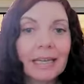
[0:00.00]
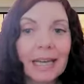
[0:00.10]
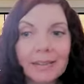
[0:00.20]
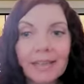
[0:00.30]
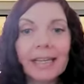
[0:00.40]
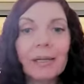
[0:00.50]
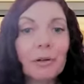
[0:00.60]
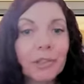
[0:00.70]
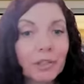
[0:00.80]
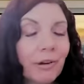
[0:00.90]
And then
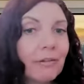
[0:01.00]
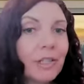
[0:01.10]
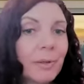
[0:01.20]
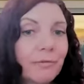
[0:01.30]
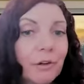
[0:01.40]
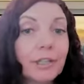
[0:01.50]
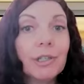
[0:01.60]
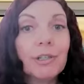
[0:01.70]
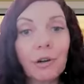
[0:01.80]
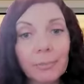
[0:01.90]
about two hours before
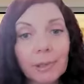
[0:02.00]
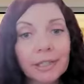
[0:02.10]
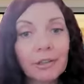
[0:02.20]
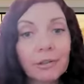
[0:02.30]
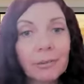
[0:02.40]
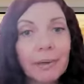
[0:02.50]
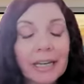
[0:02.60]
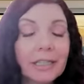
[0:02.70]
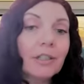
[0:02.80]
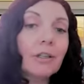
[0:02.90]
you would normally go to
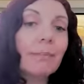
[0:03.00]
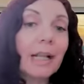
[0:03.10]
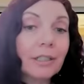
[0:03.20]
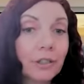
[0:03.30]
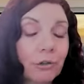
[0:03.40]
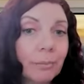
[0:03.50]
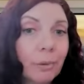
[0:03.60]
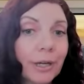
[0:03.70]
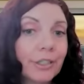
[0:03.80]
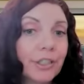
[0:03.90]
bed, your
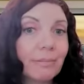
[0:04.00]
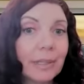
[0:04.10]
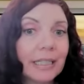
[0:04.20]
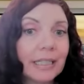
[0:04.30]
melatonin production